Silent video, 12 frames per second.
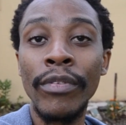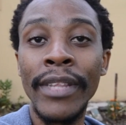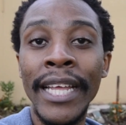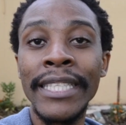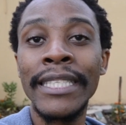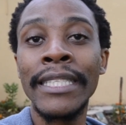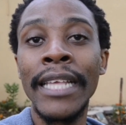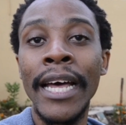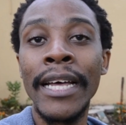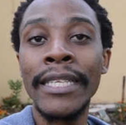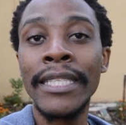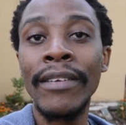That's
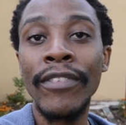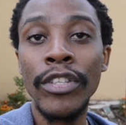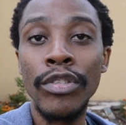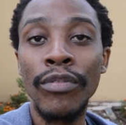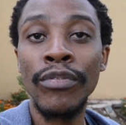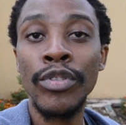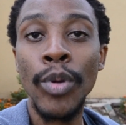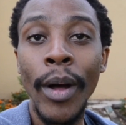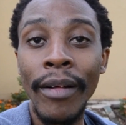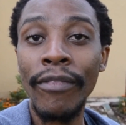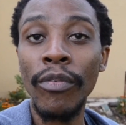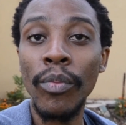7 to
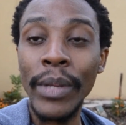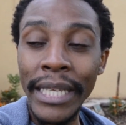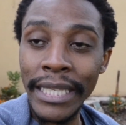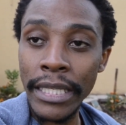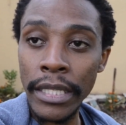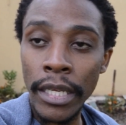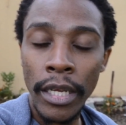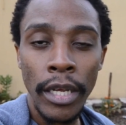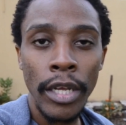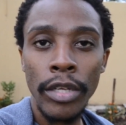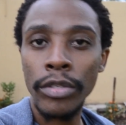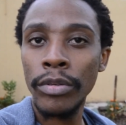12 weeks.
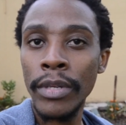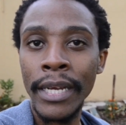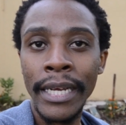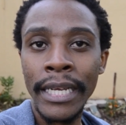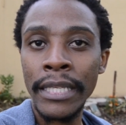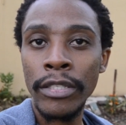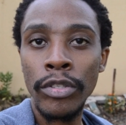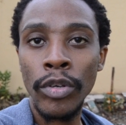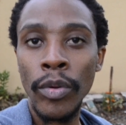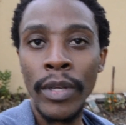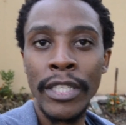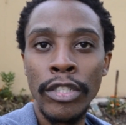So yeah guys, you
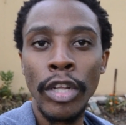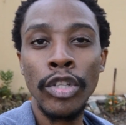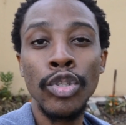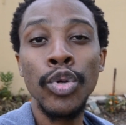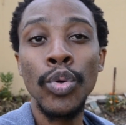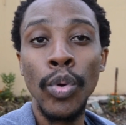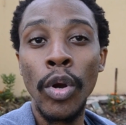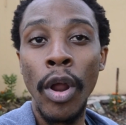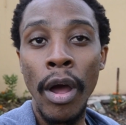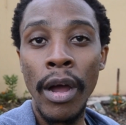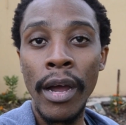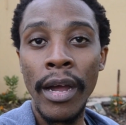know, it's not too
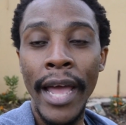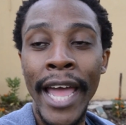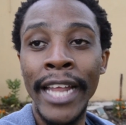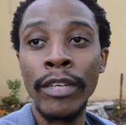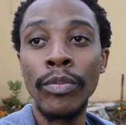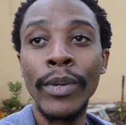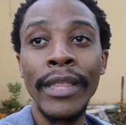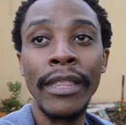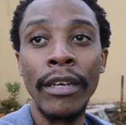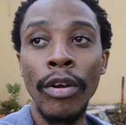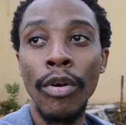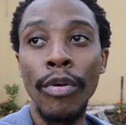long, and with
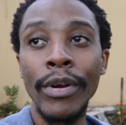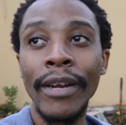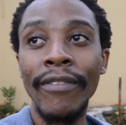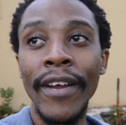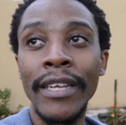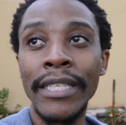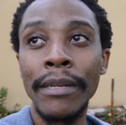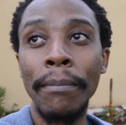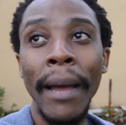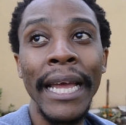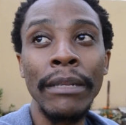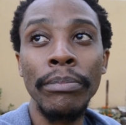the coronavirus it
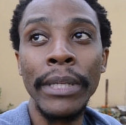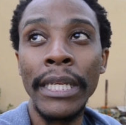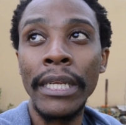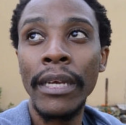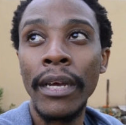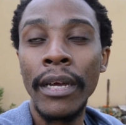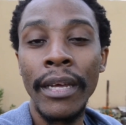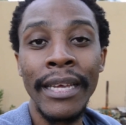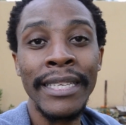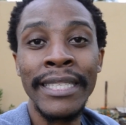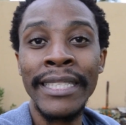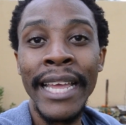might be
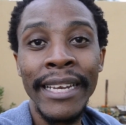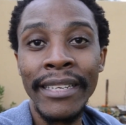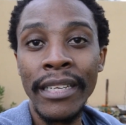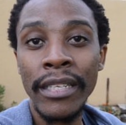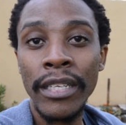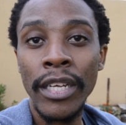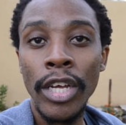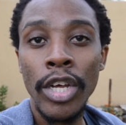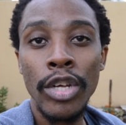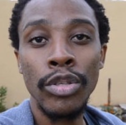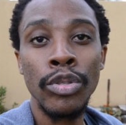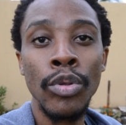extended,
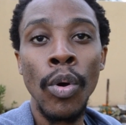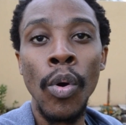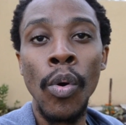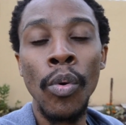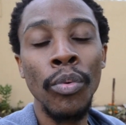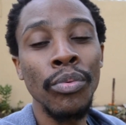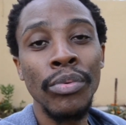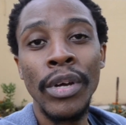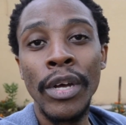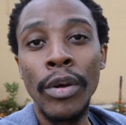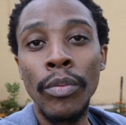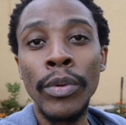so
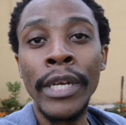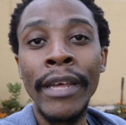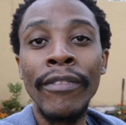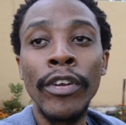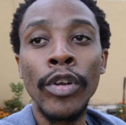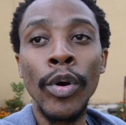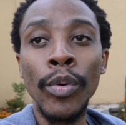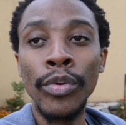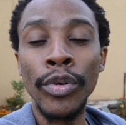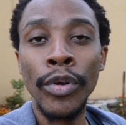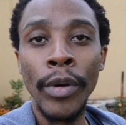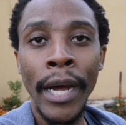we never know,
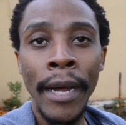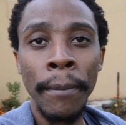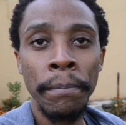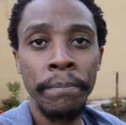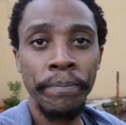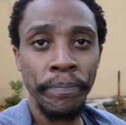you know.